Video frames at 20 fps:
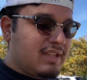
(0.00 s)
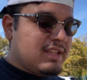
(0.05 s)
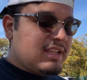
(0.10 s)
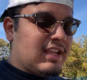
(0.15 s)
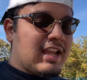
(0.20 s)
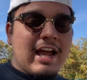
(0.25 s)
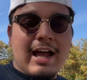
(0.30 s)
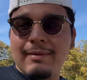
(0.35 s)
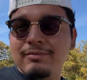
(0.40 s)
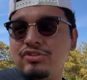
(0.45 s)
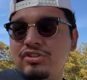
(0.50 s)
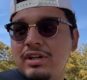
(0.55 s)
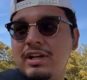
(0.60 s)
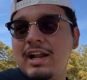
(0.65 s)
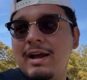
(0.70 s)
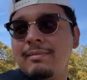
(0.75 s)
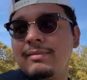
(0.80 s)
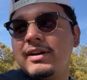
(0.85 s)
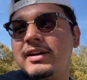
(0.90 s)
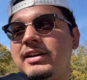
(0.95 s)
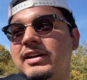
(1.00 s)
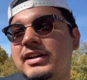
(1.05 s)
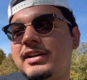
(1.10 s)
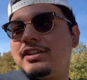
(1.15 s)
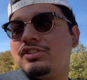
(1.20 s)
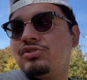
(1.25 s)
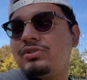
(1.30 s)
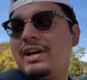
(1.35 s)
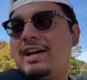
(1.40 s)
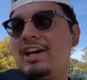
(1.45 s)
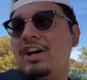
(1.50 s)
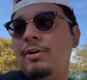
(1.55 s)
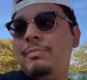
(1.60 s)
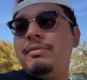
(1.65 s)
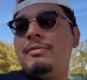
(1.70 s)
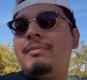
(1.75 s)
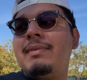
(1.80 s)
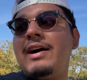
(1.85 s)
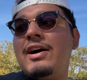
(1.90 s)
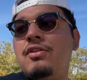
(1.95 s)
I'm gonna try to help him
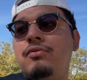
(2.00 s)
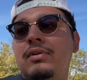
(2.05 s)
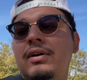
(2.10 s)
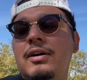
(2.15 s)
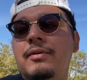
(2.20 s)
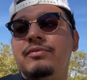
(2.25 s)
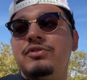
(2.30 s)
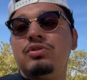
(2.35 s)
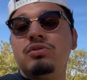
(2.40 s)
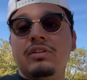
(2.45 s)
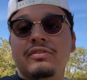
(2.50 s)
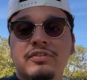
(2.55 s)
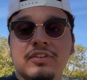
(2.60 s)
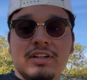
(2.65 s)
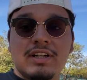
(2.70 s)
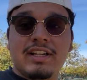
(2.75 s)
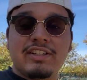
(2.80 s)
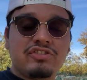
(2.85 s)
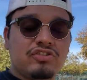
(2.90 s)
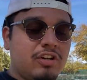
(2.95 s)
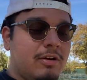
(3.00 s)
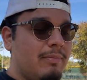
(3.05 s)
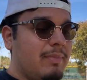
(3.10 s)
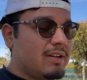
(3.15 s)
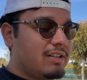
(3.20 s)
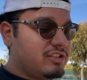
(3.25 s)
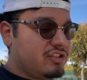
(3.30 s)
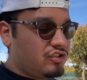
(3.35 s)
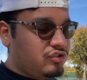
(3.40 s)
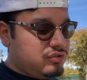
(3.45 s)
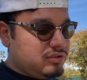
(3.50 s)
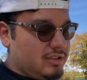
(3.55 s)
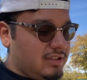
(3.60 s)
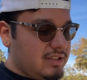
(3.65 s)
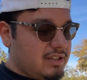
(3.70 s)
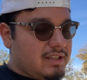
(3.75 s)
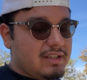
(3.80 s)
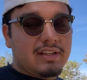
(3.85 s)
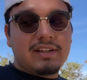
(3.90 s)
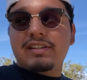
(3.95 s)
out, do a front end swap on his truck,
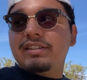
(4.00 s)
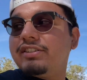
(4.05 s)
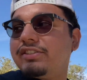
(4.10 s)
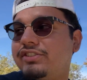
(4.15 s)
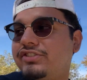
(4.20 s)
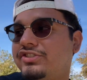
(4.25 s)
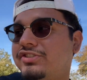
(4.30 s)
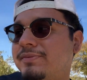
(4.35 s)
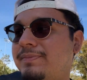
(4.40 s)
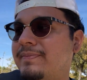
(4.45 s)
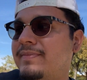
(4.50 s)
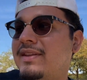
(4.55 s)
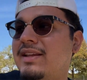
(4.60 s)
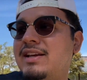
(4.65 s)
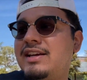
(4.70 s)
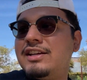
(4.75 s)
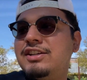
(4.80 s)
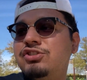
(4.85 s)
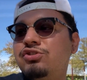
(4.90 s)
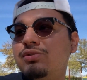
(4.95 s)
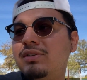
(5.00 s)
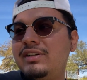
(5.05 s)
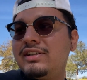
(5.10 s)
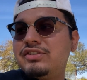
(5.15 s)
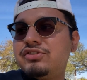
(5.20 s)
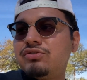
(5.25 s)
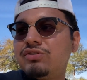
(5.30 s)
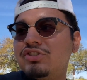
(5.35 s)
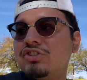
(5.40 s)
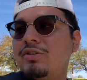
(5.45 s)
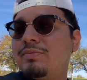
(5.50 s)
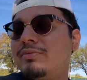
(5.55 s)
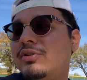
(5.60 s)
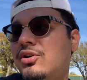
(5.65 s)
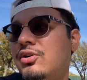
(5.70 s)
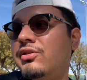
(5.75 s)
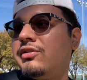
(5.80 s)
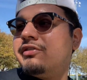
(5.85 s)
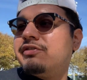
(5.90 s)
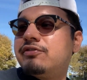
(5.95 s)
because he's trying to switch up the
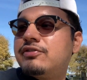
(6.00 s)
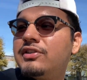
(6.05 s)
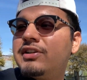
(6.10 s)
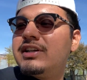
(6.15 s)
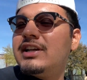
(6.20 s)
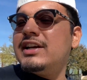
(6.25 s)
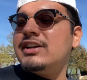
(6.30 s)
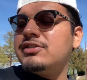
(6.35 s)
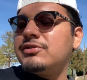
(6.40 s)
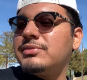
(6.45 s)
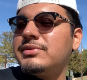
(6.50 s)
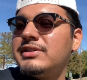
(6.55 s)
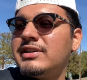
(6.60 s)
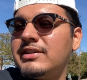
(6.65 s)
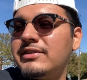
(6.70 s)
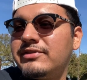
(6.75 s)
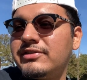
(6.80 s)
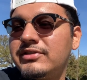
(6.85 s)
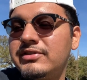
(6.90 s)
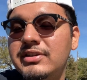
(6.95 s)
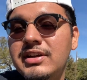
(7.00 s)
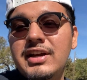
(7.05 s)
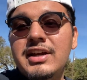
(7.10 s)
whole front end or whatever,